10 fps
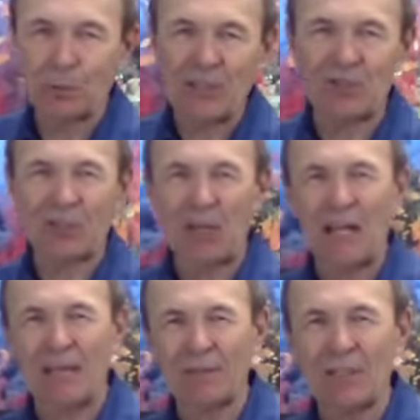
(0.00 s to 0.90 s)
The police did
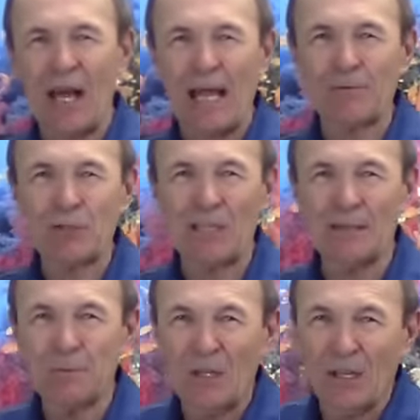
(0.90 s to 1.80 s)
not have a dive
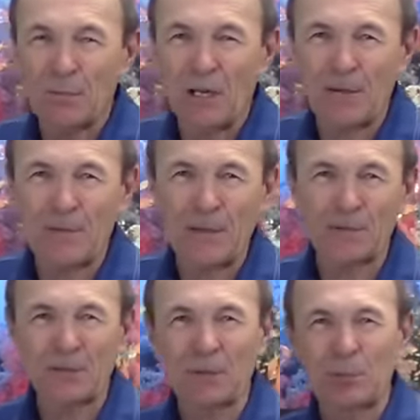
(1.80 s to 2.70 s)
team, but I
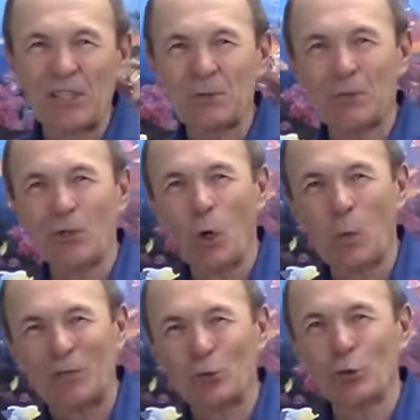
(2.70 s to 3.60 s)
figured that the police would know
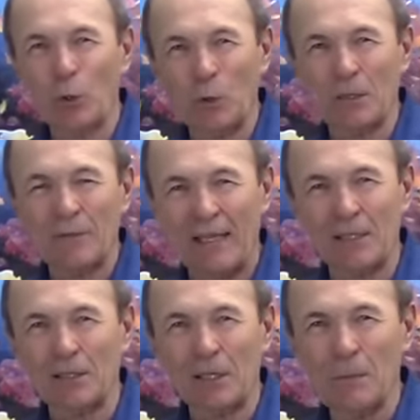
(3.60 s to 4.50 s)
what to do if I
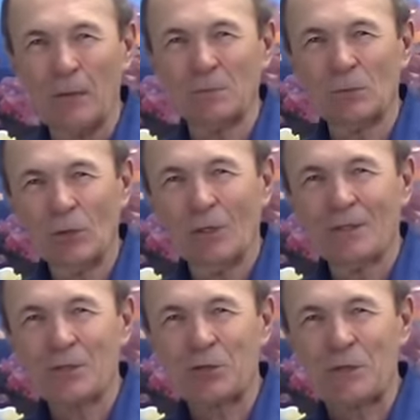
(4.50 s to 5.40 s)
didn't come up.
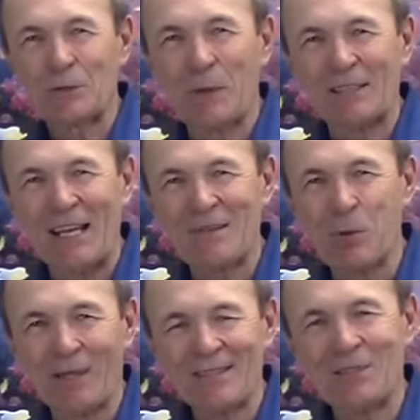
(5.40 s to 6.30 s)
But she was my dive
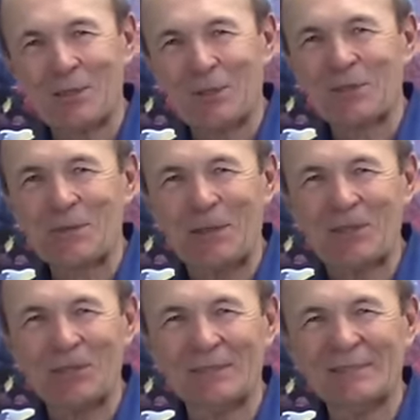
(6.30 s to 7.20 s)
buddy, and she took this
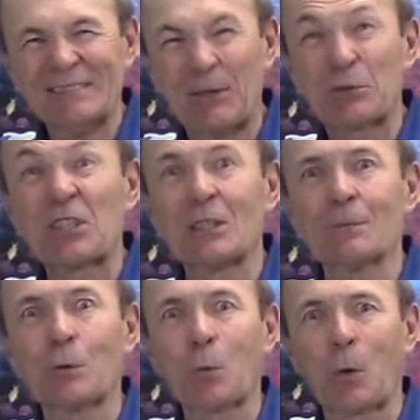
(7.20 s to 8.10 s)
picture. It was a
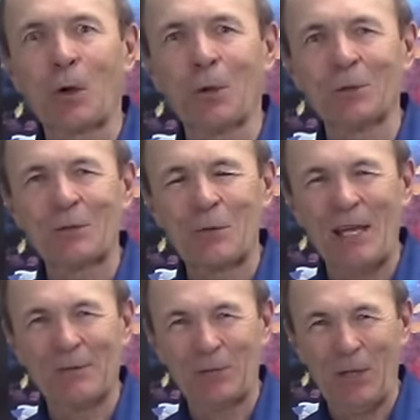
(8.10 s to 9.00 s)
different world than
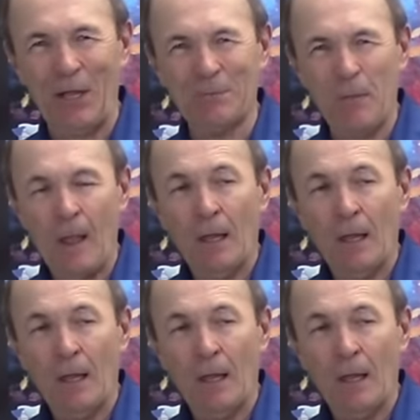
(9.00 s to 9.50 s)
we have today.